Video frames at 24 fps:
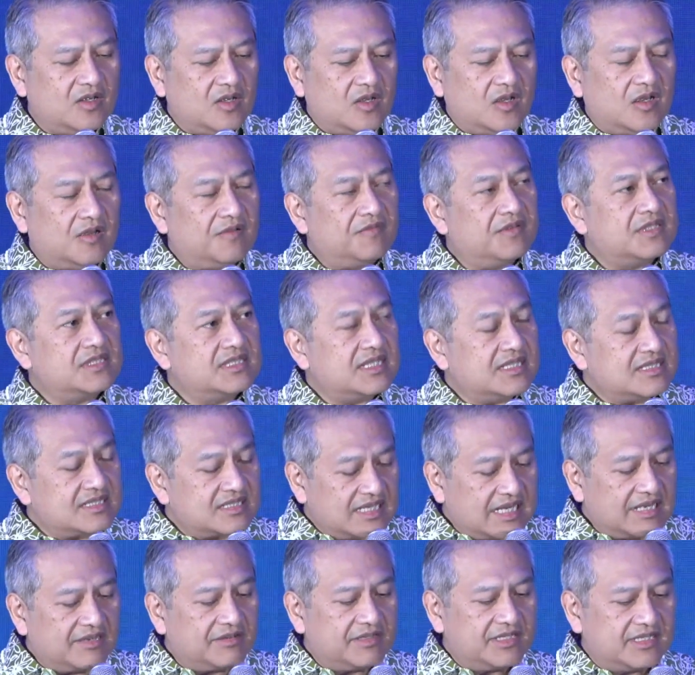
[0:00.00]
of a
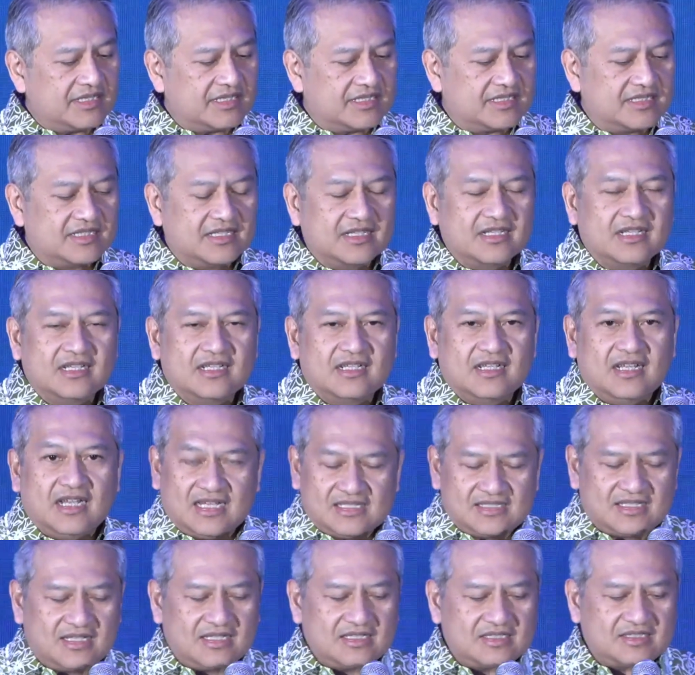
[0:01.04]
centenarian as
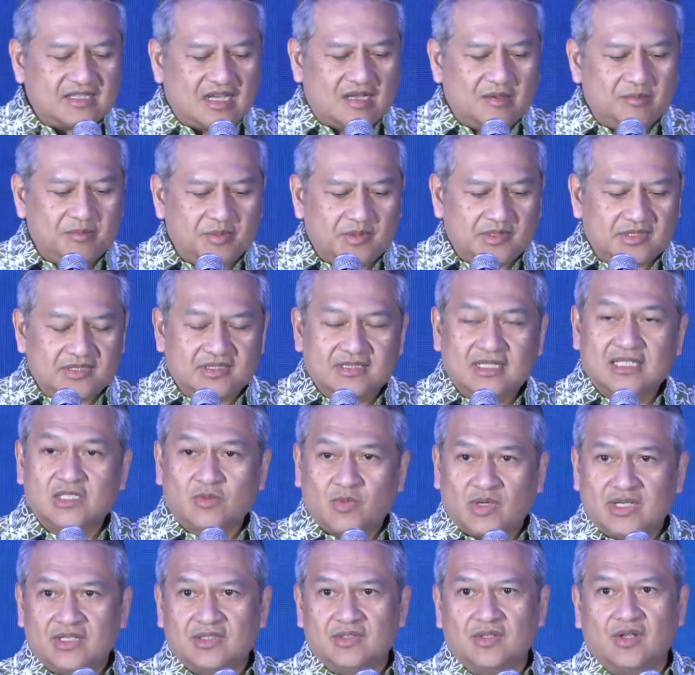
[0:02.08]
an example, that's
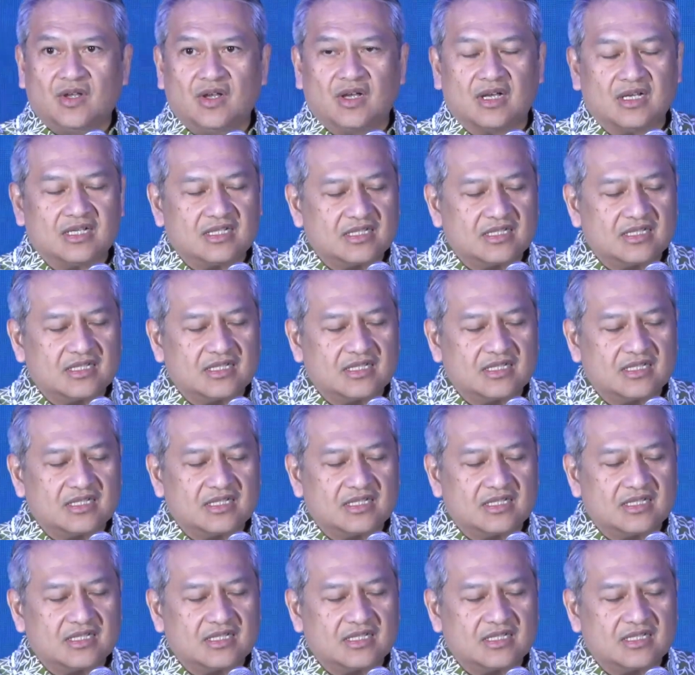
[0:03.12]
quite long,